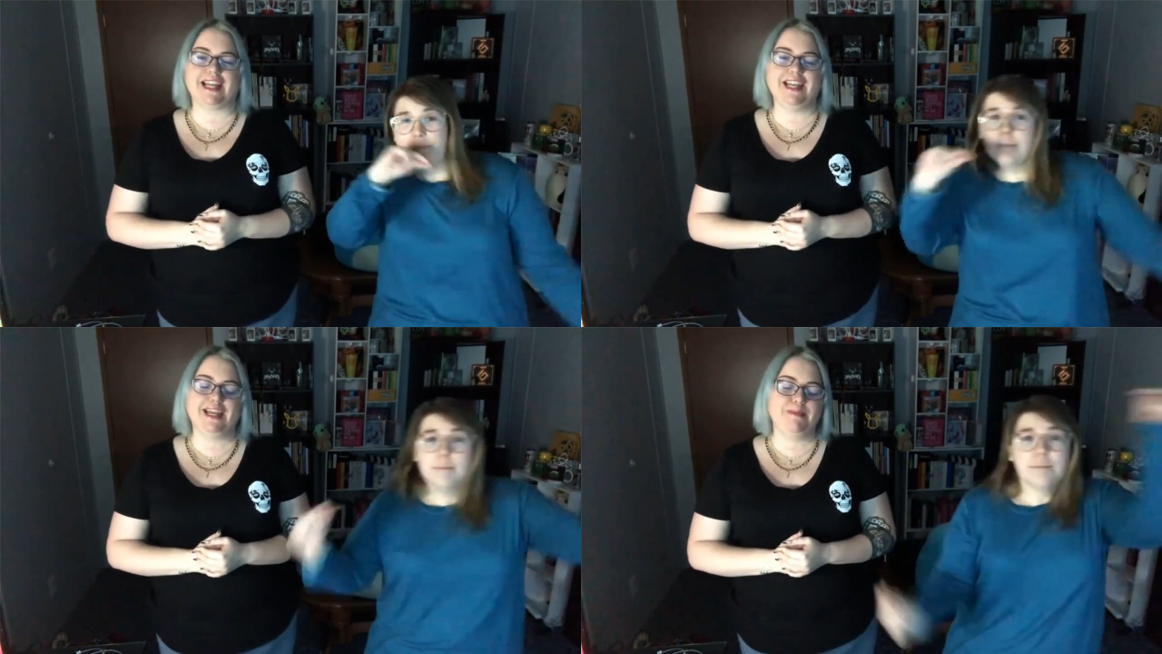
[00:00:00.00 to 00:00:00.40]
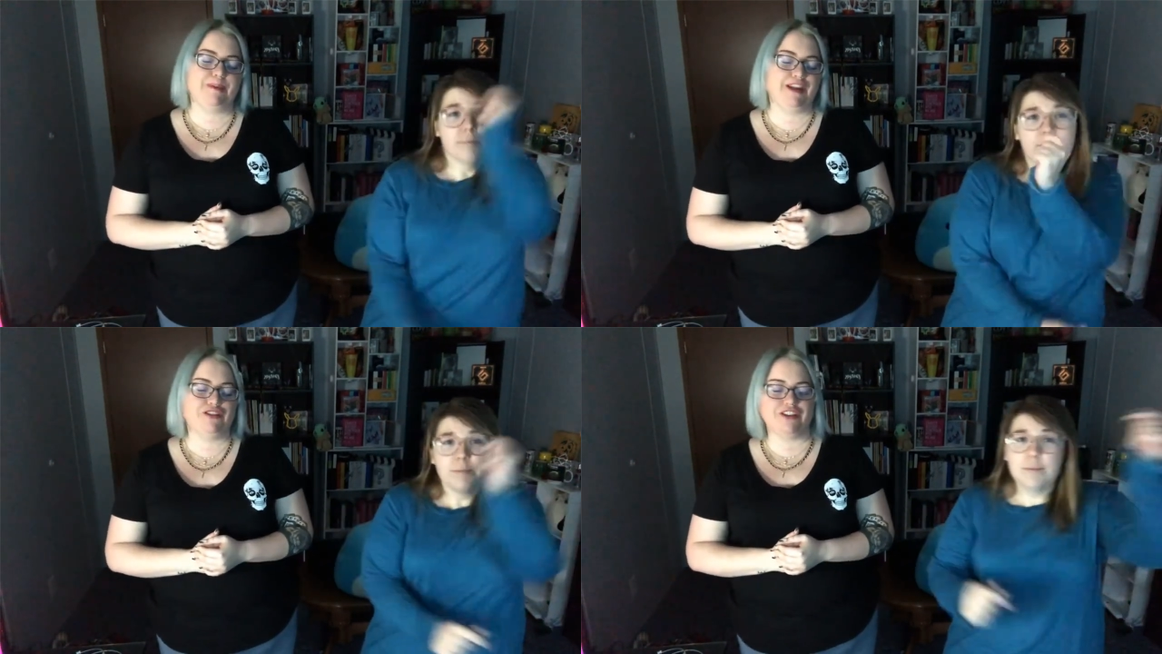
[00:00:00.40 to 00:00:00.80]
Speaker 1: and a
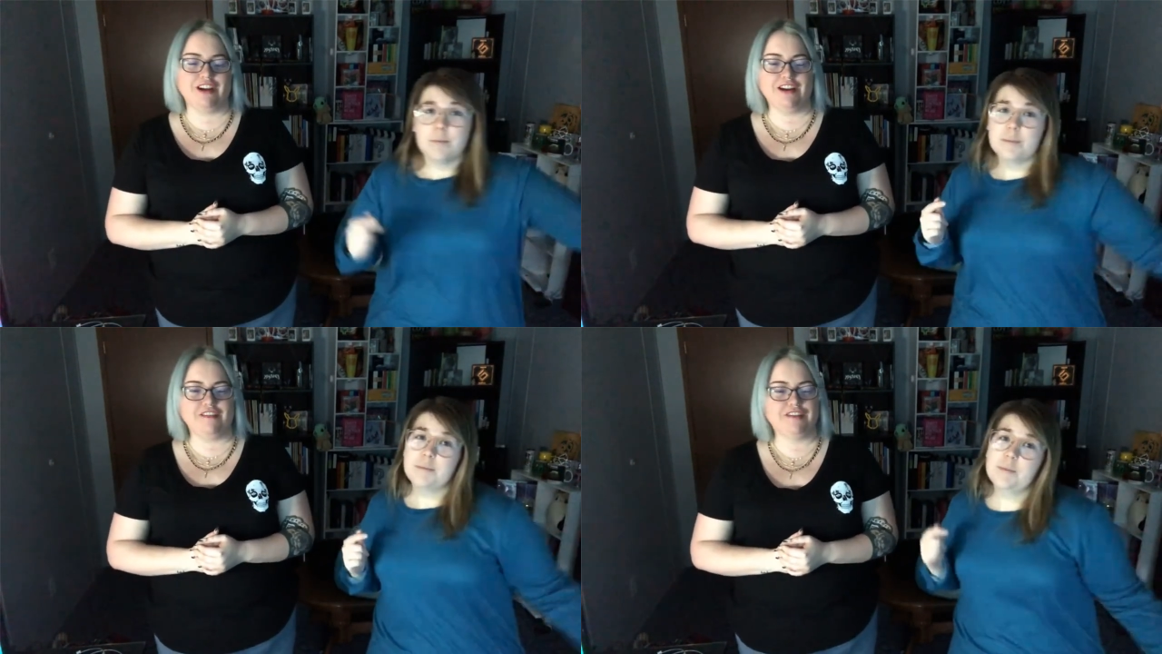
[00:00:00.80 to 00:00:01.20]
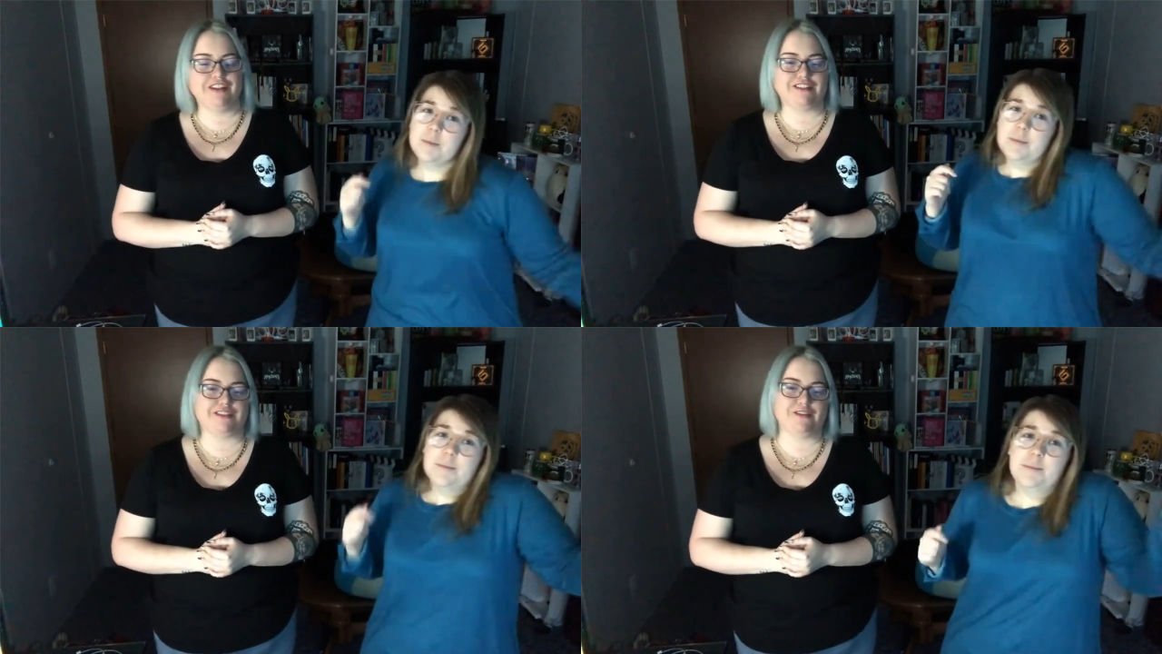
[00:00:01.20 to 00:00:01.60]
Patreon for
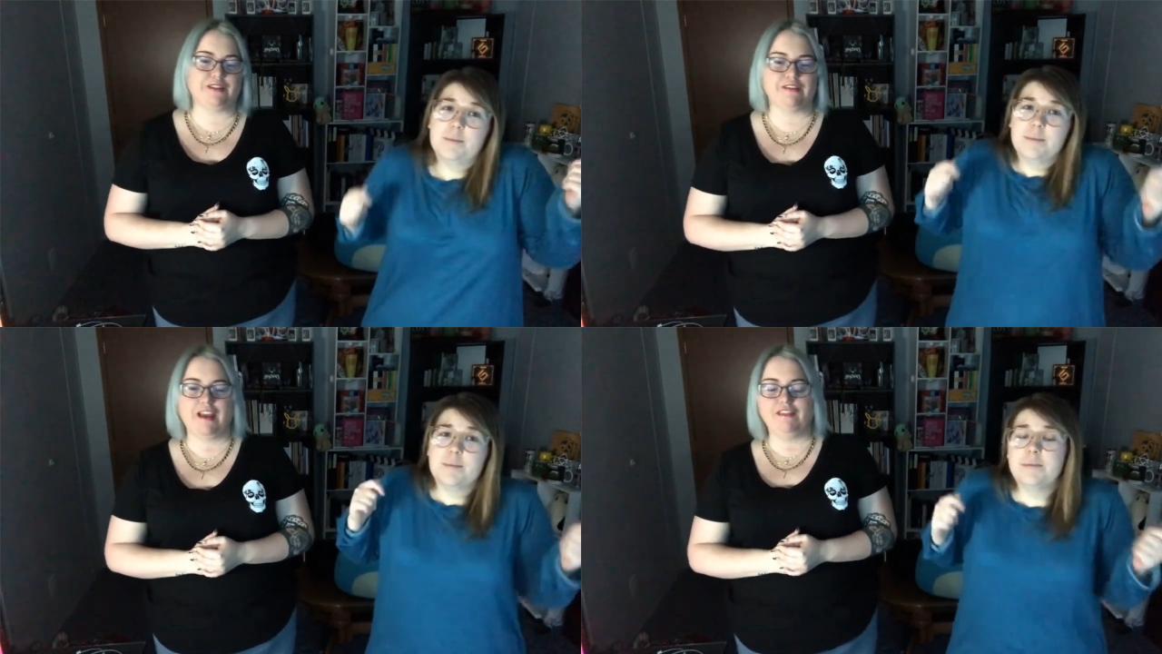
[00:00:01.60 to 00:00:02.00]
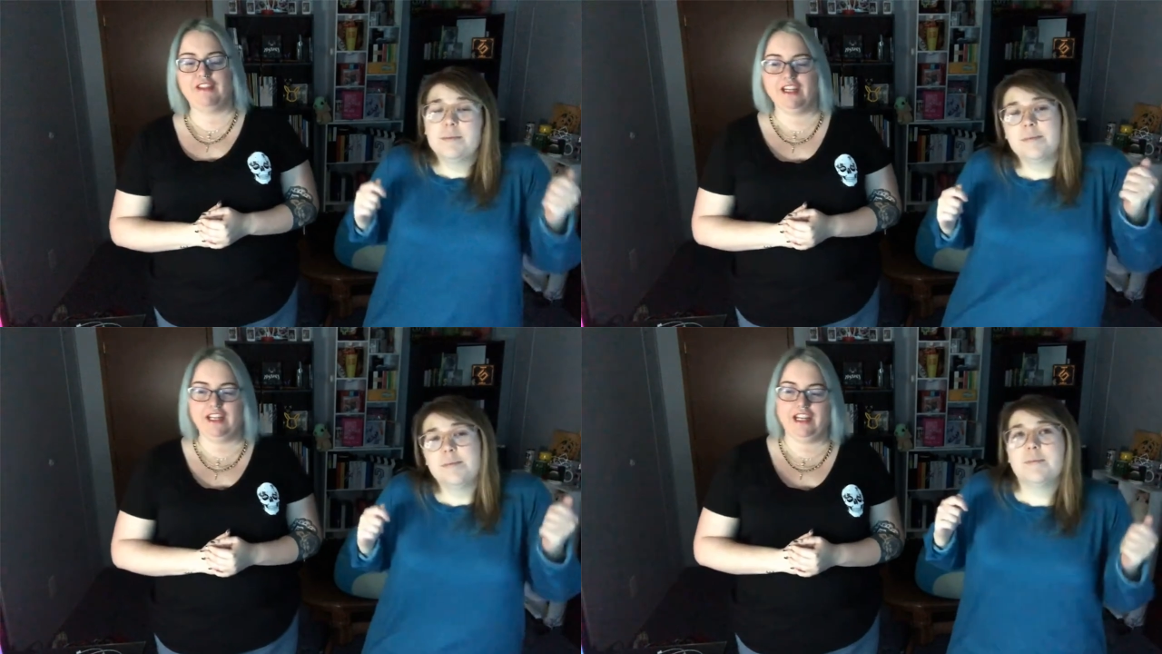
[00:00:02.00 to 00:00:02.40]
exclusive
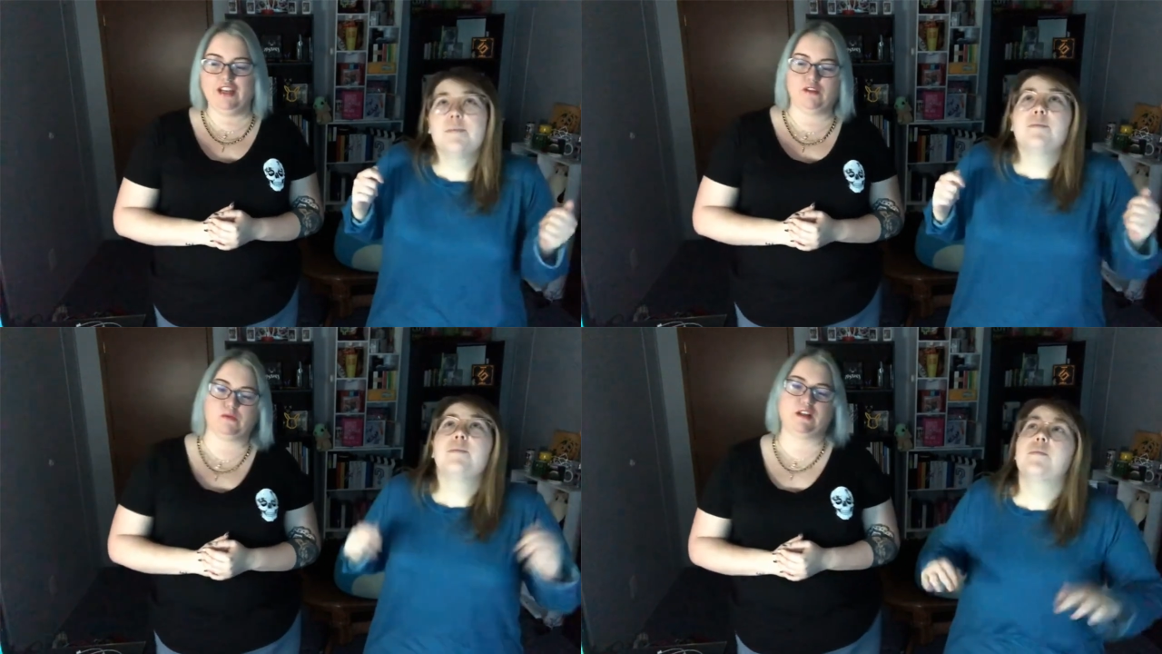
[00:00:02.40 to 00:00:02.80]
videos.